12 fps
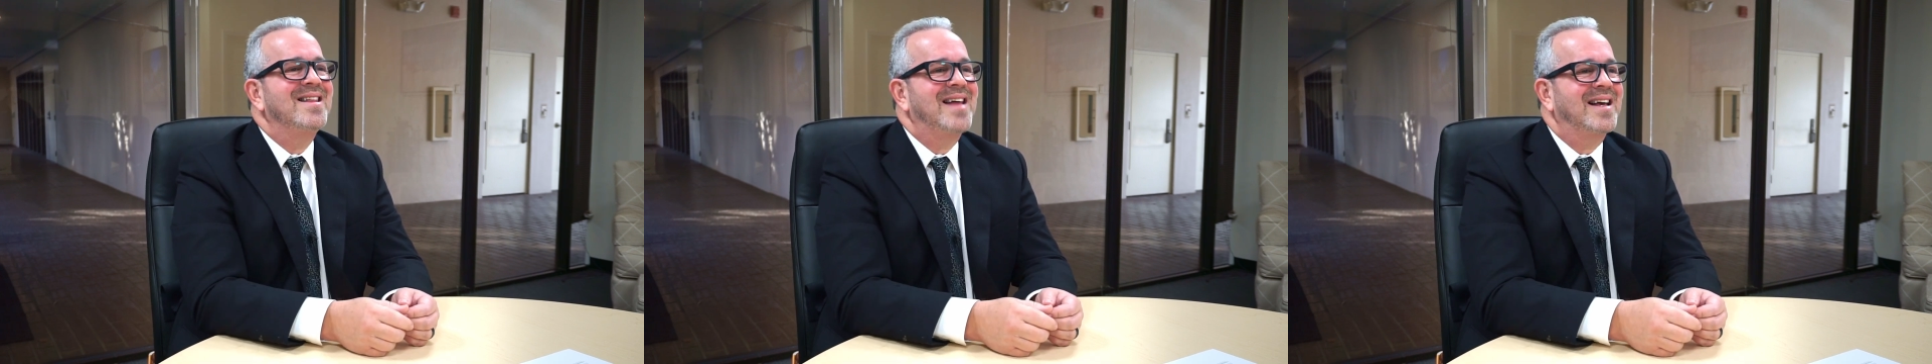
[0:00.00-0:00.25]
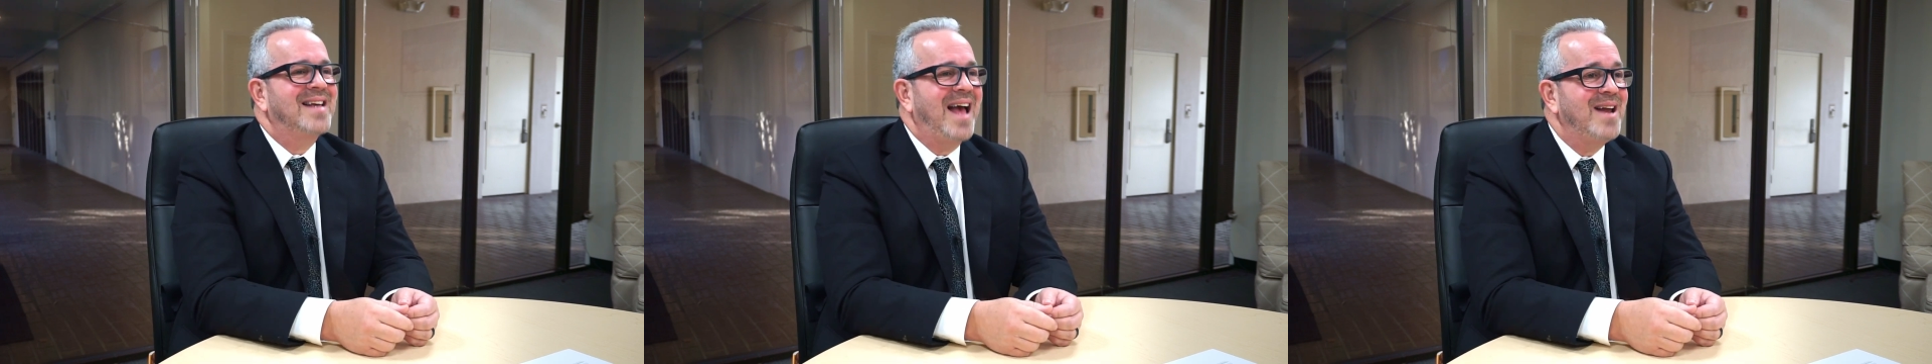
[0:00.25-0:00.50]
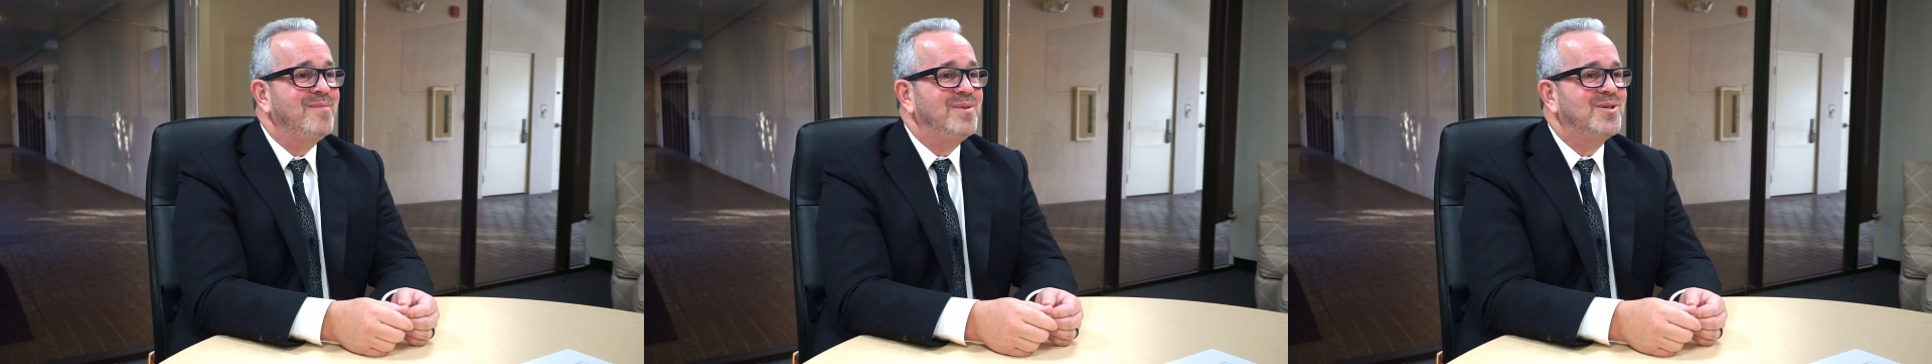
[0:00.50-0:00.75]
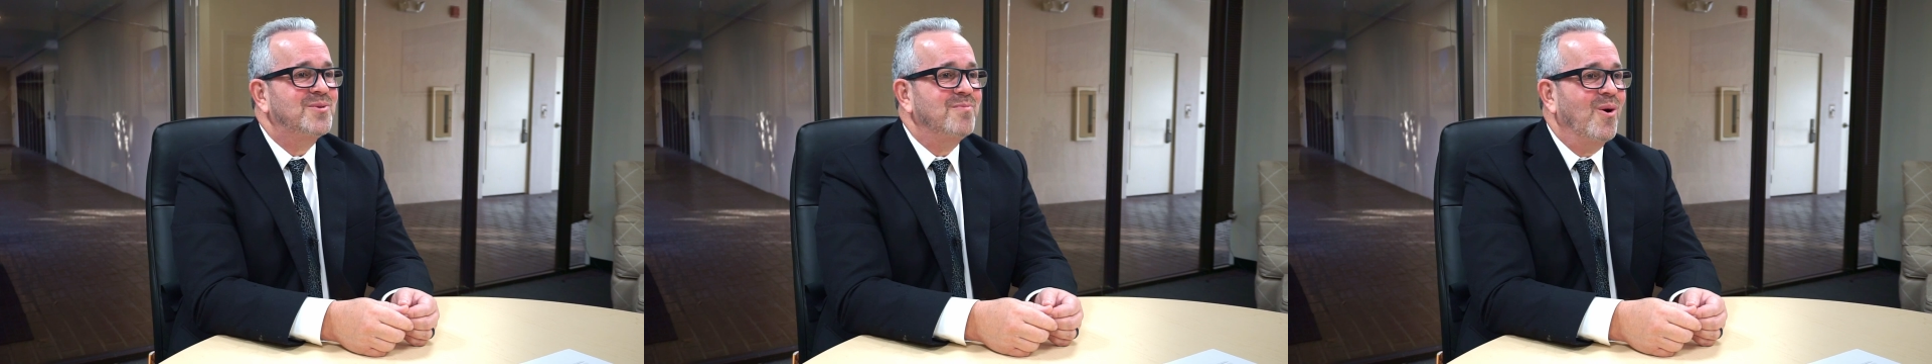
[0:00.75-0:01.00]
that
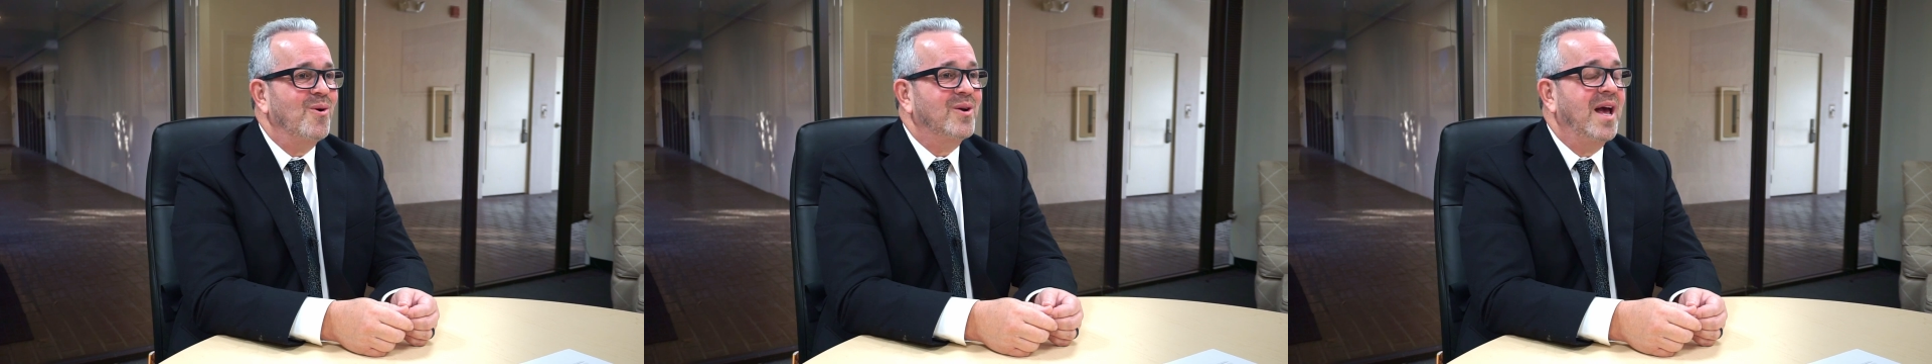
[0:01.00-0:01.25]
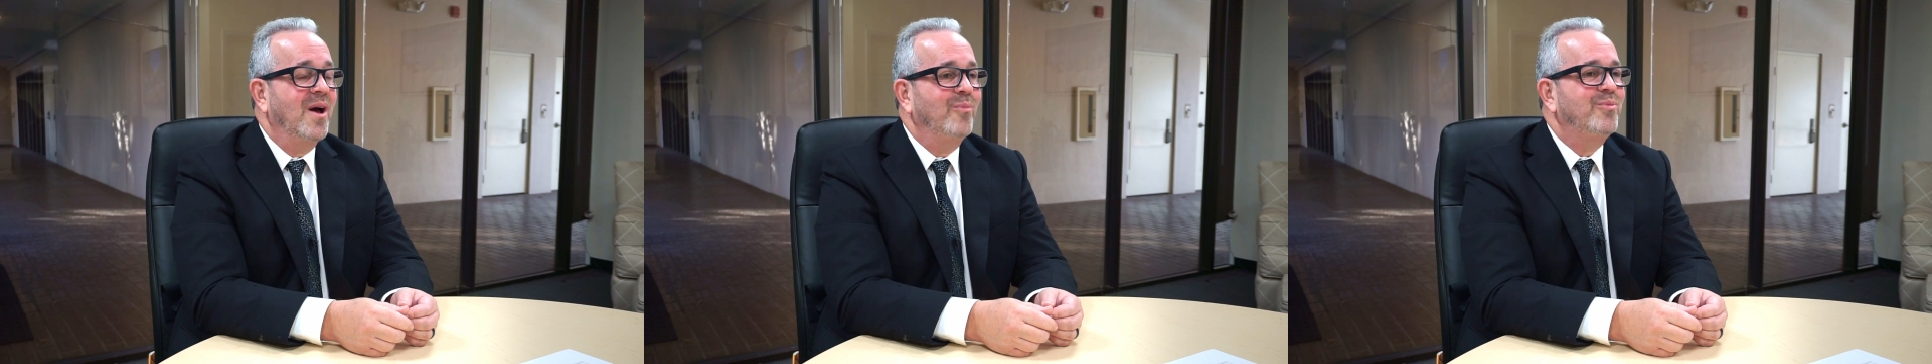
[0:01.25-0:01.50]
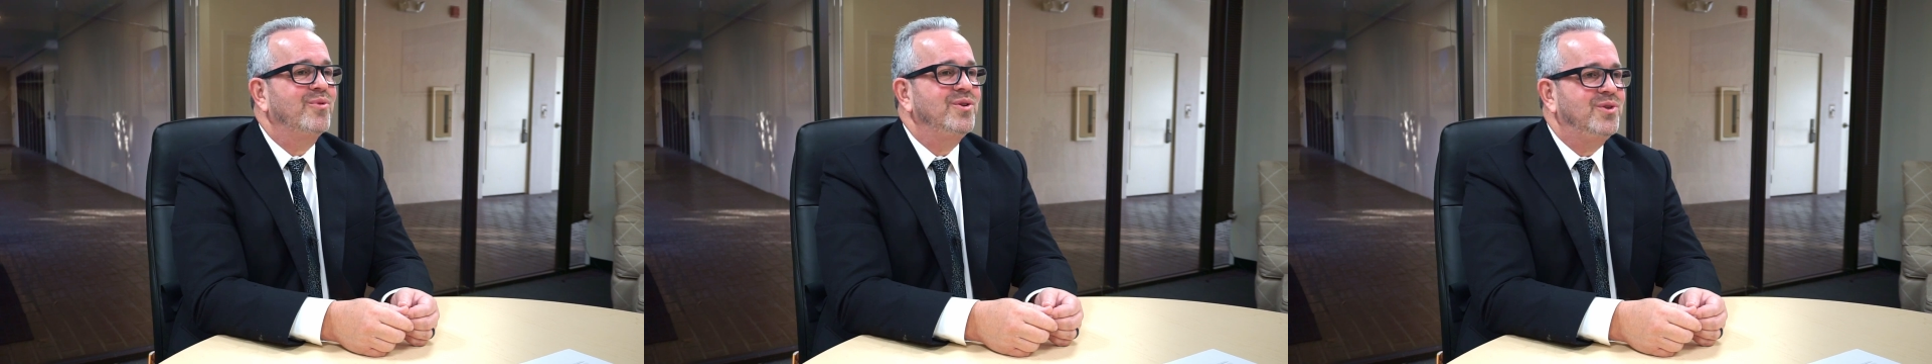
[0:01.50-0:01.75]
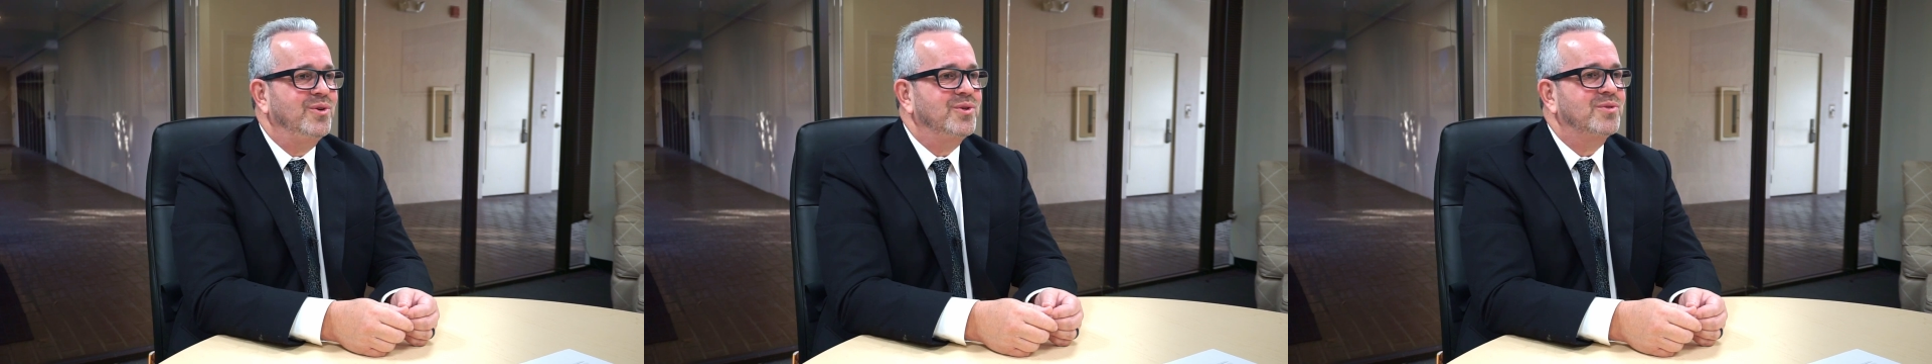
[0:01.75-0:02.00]
cannabis smoke helped
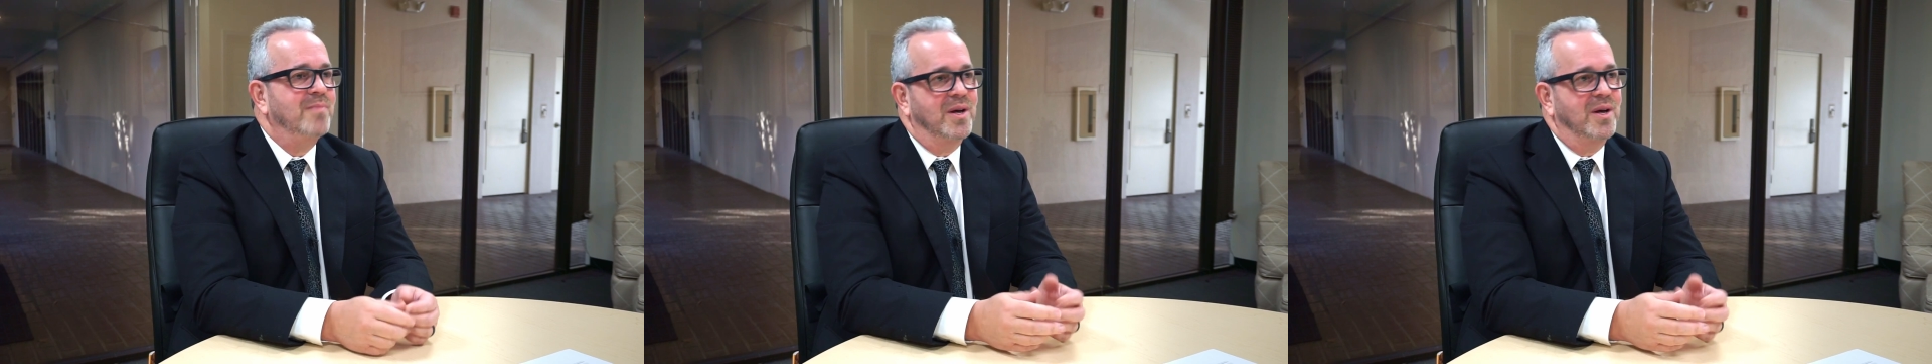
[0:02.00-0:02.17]
reduce